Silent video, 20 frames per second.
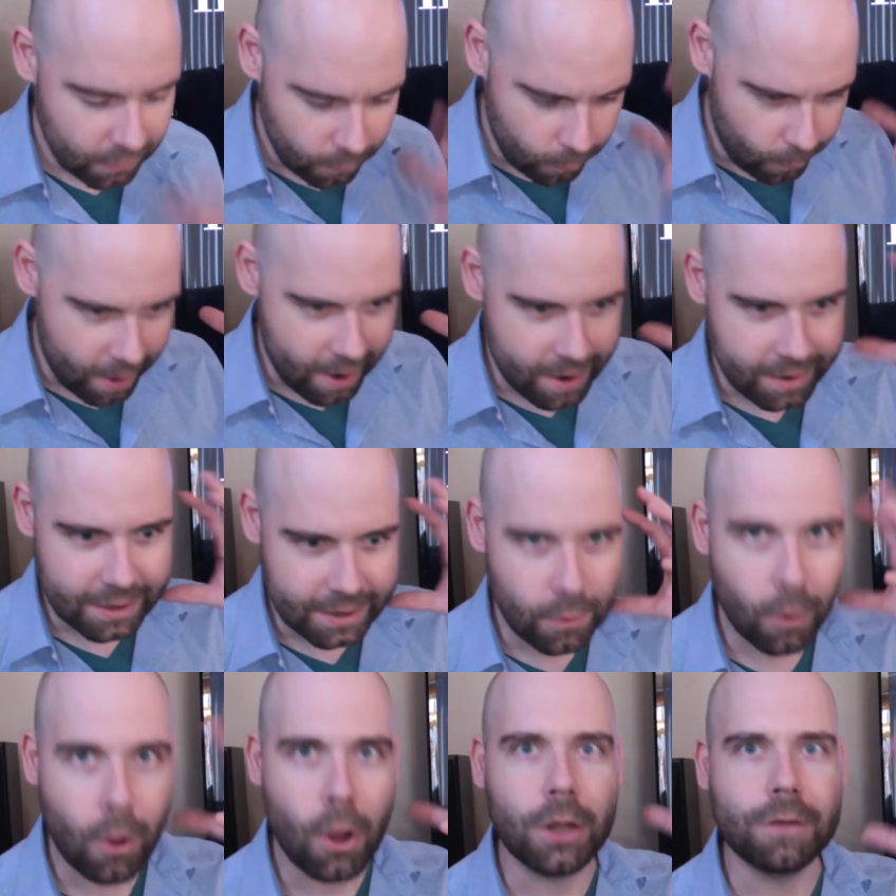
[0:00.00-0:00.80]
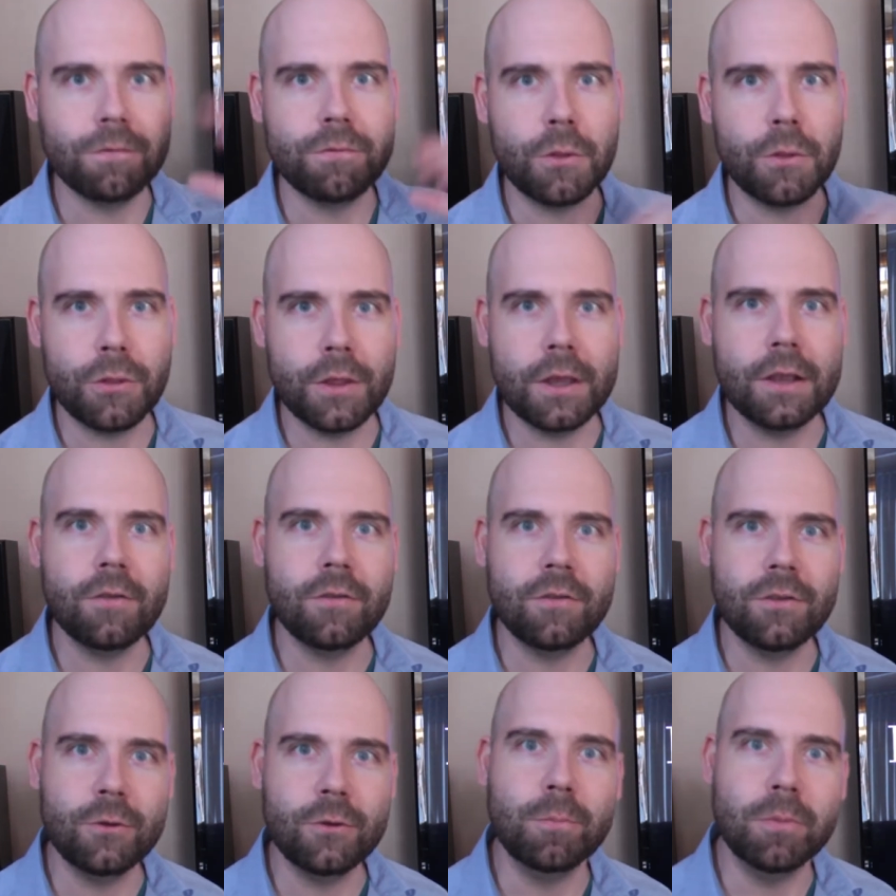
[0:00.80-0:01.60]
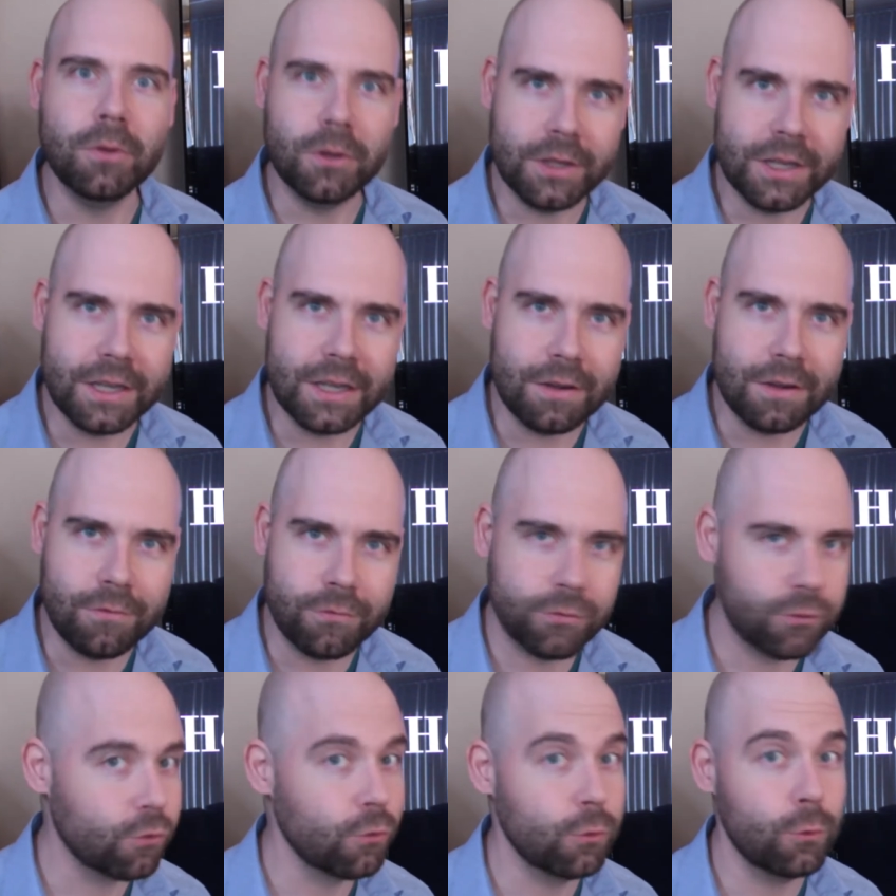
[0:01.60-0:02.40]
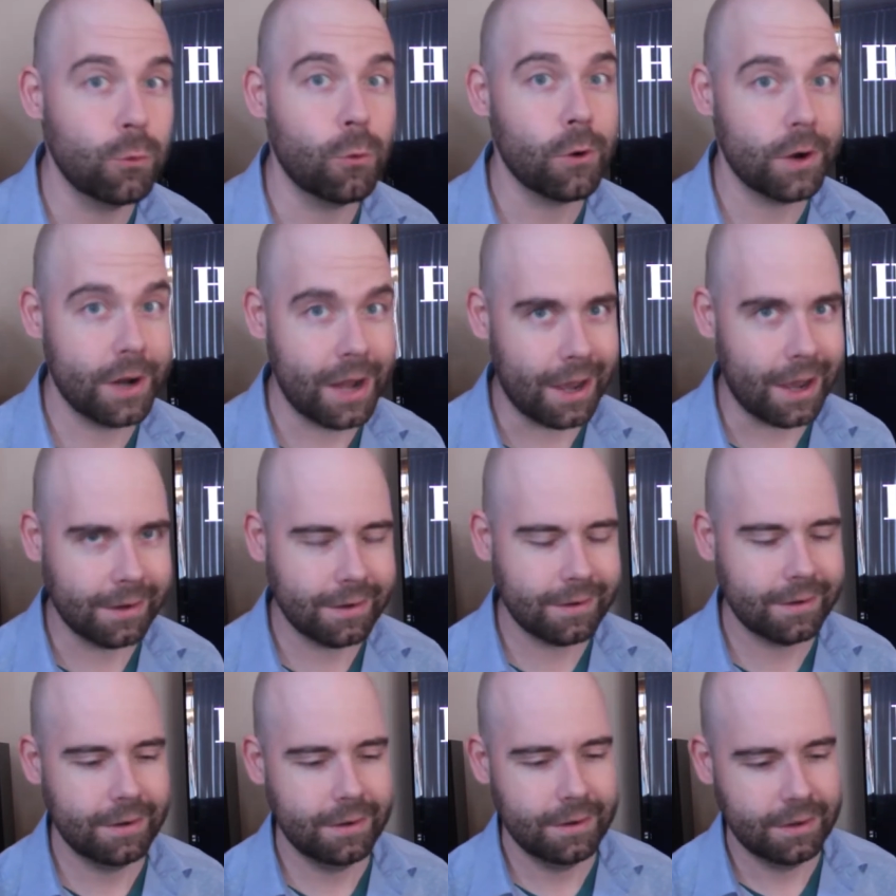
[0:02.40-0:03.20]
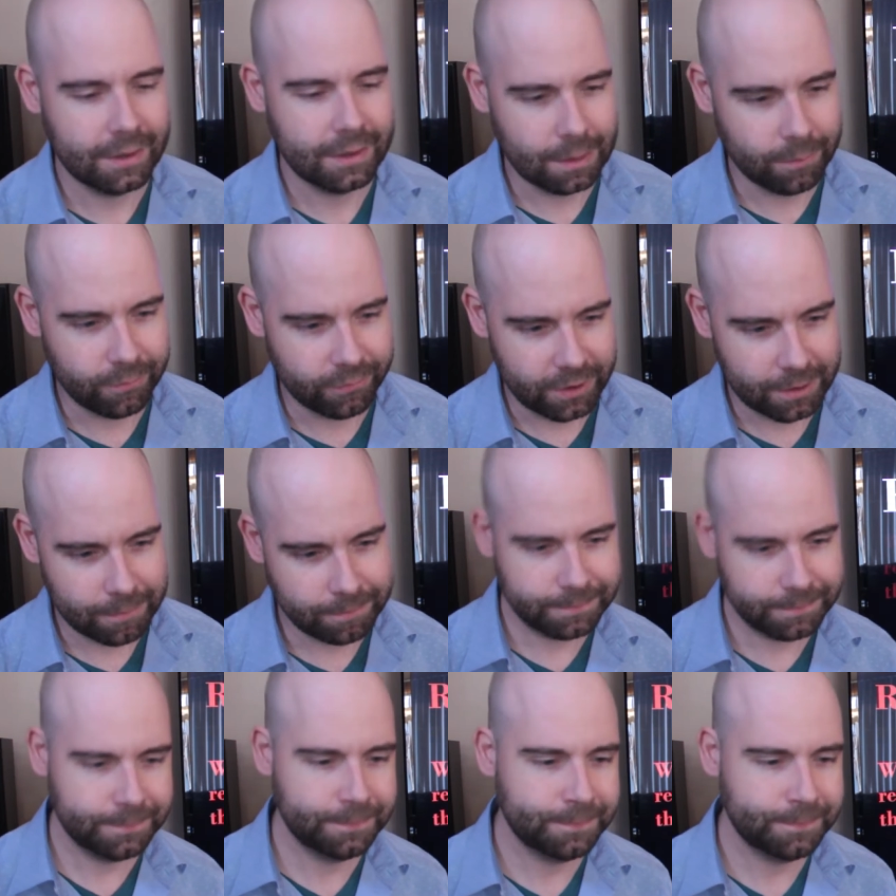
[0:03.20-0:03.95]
Where did all of the things you believe, true or not, come from?